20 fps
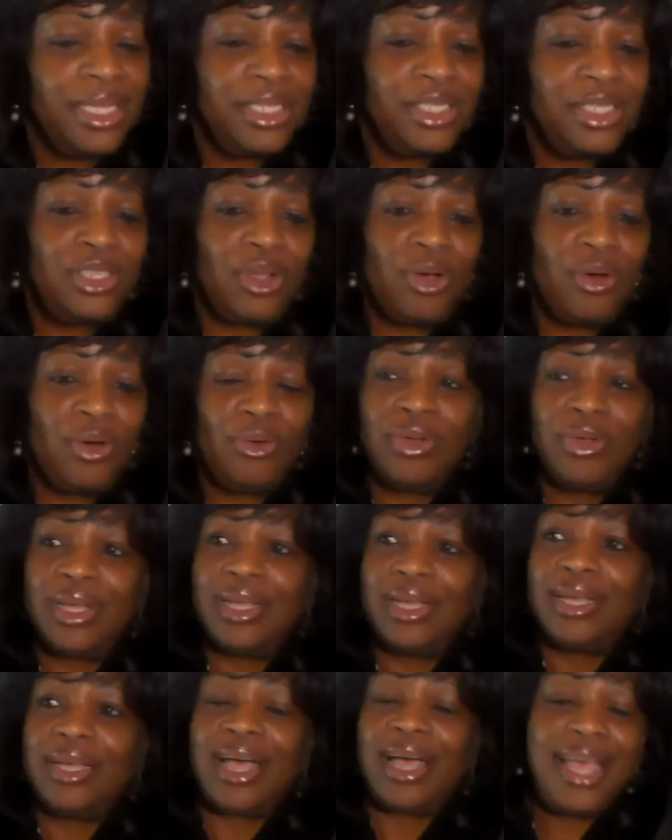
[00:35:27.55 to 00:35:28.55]
So
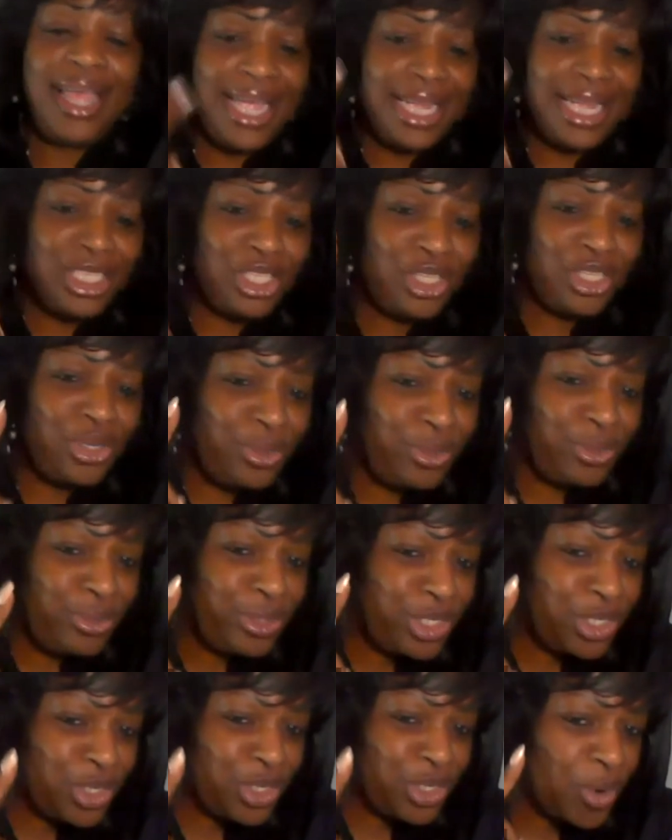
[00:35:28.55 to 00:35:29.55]
I had
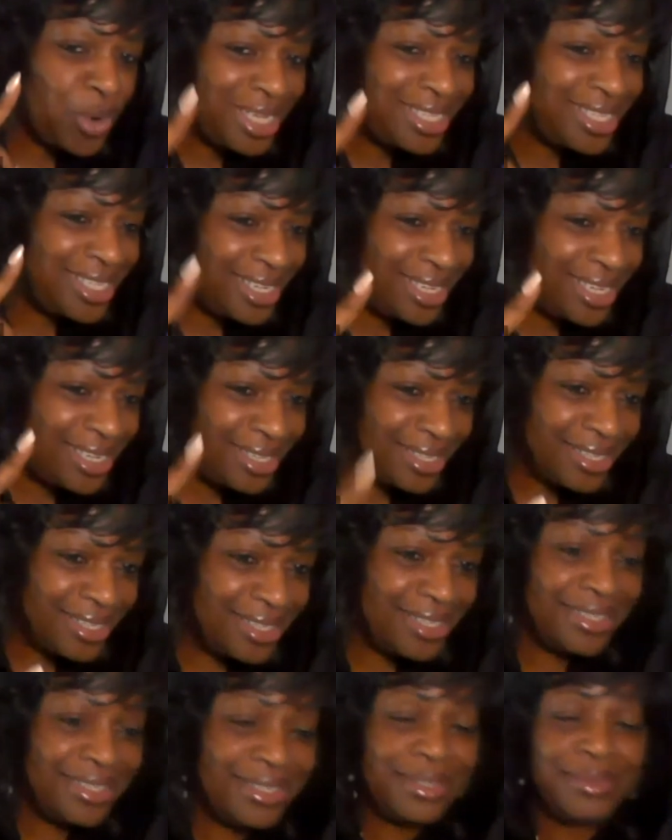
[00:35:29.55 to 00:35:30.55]
2
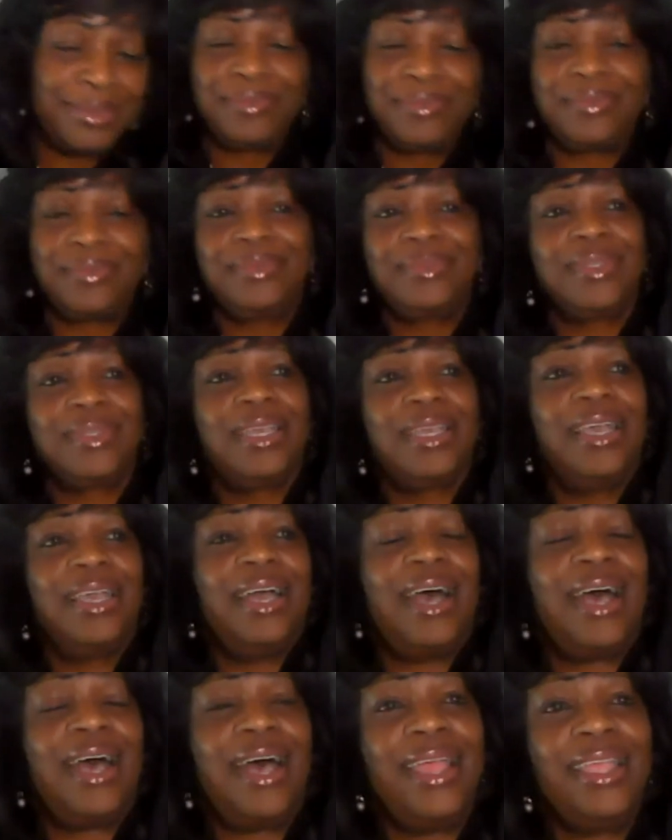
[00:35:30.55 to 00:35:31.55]
choices.
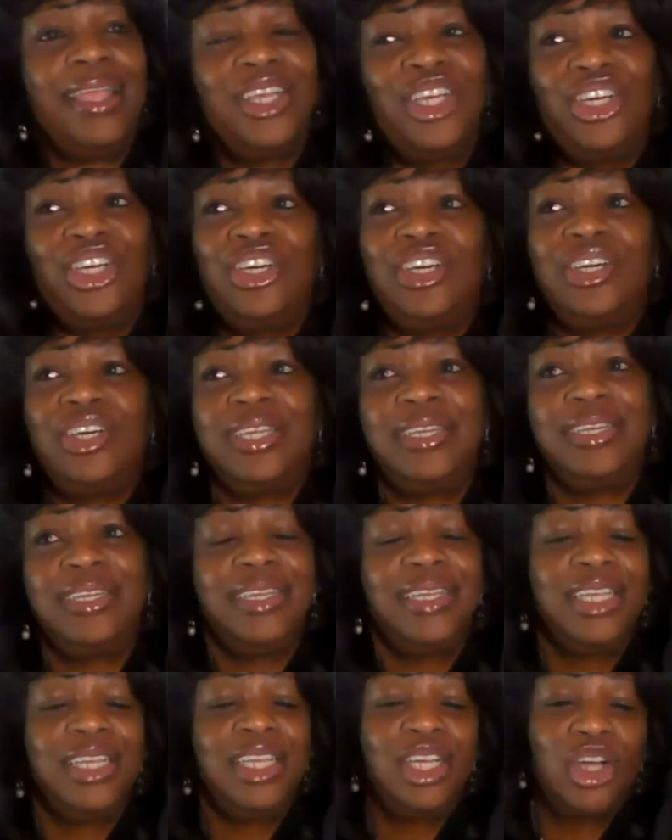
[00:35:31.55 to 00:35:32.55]
I could
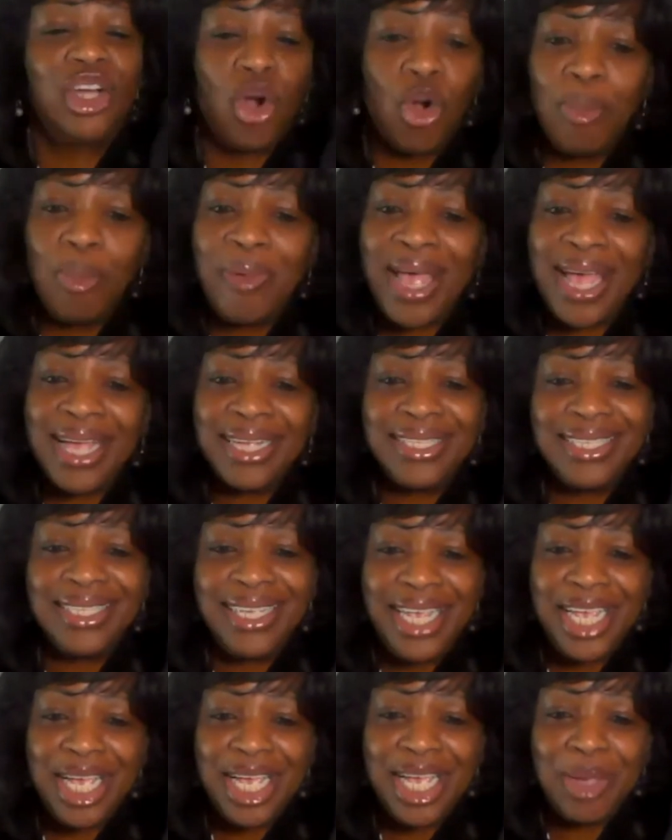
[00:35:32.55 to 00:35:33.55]
go back to
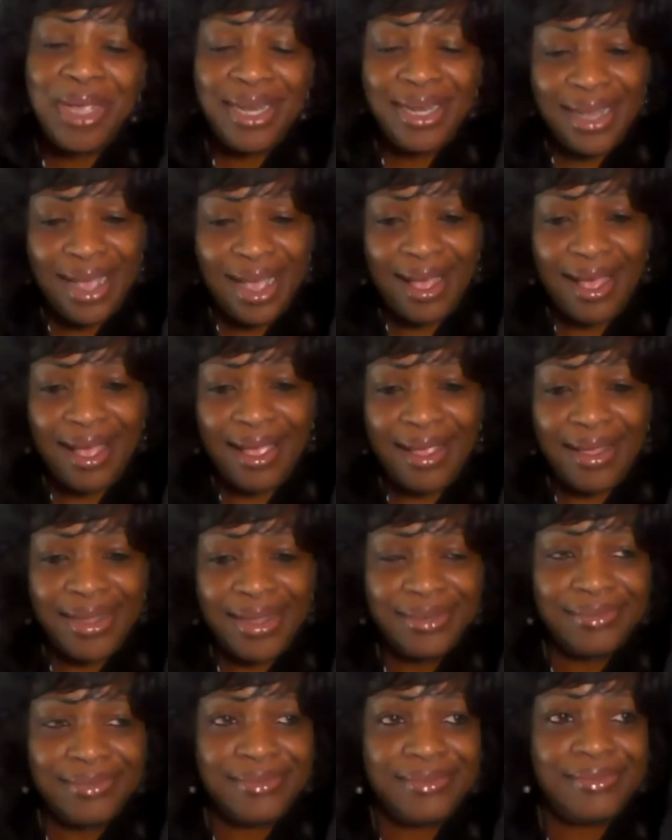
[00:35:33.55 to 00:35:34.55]
him and die
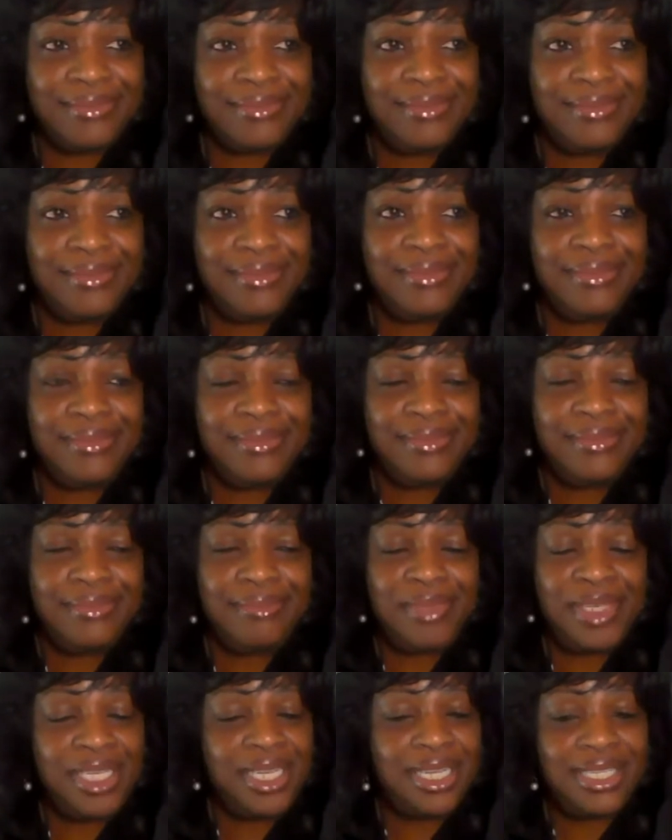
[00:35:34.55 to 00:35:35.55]

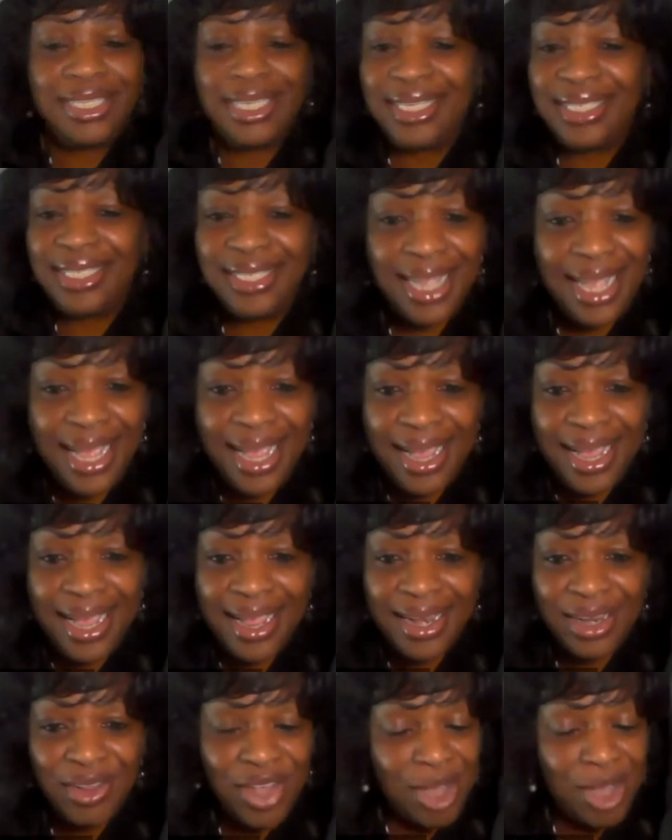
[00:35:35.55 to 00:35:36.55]
because he
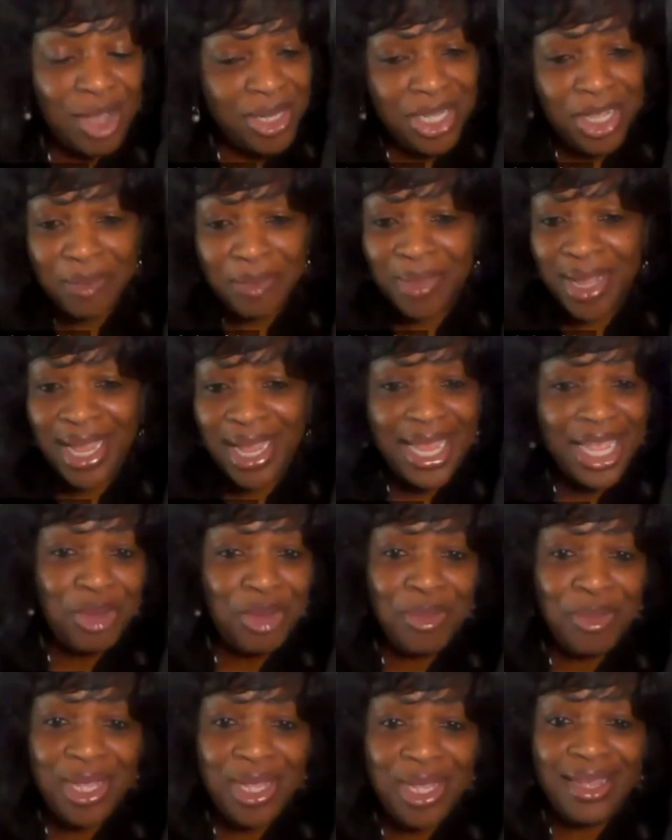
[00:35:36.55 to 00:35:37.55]
said, you have become my
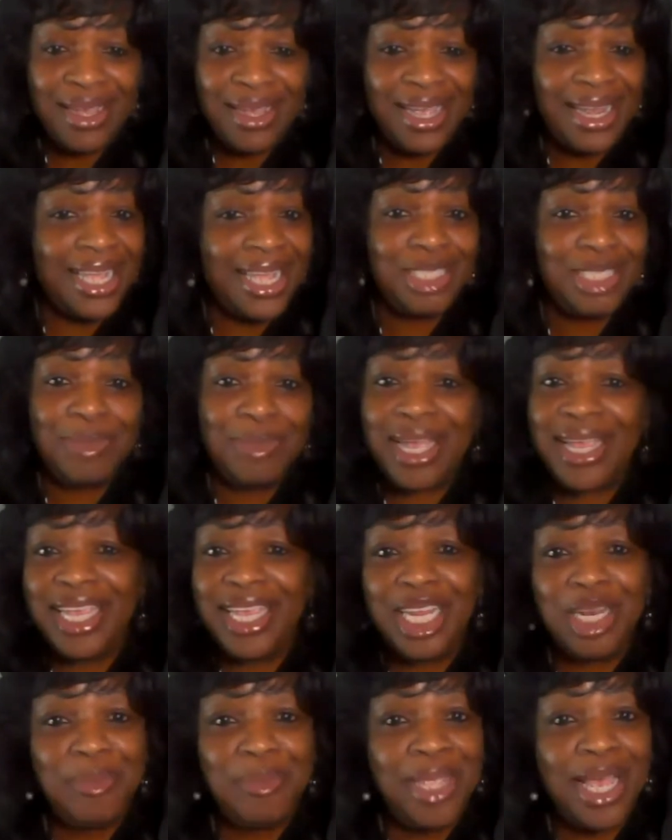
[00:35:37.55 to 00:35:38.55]
enemy, and as my
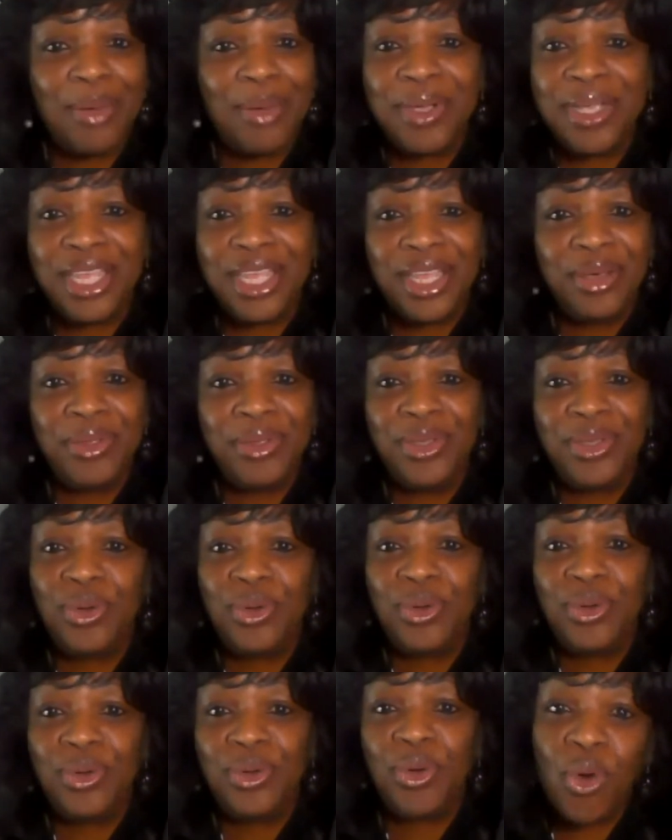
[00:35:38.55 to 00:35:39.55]
enemy, I will kill you.